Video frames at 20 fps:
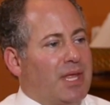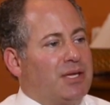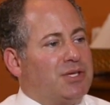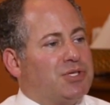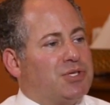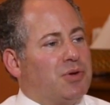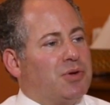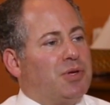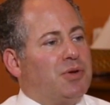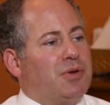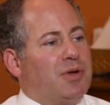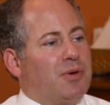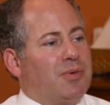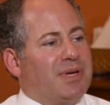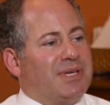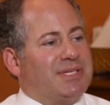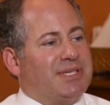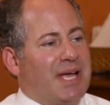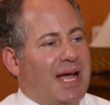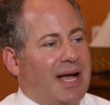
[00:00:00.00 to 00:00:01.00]
so you know
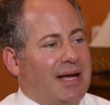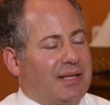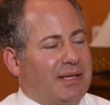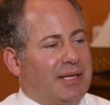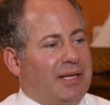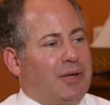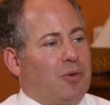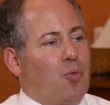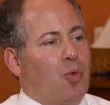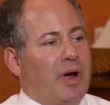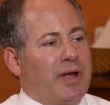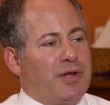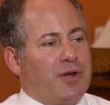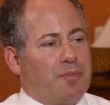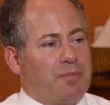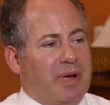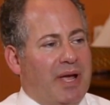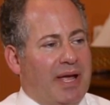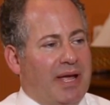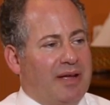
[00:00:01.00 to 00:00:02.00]
exactly what you're
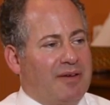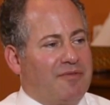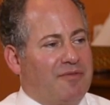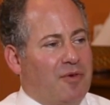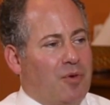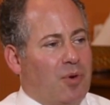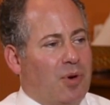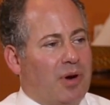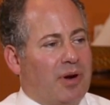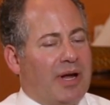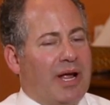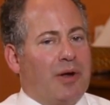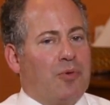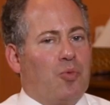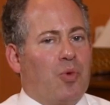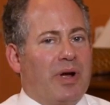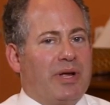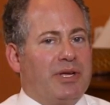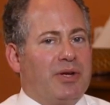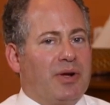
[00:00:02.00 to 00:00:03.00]
paying for and
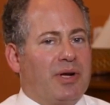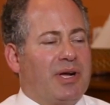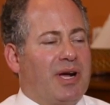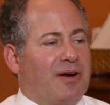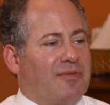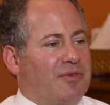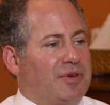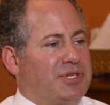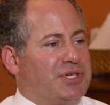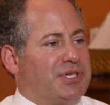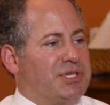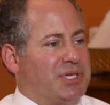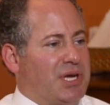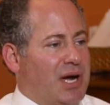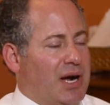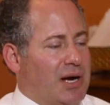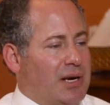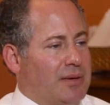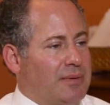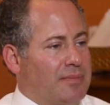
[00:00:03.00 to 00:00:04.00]
what your coverages
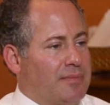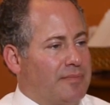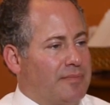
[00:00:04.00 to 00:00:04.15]
are.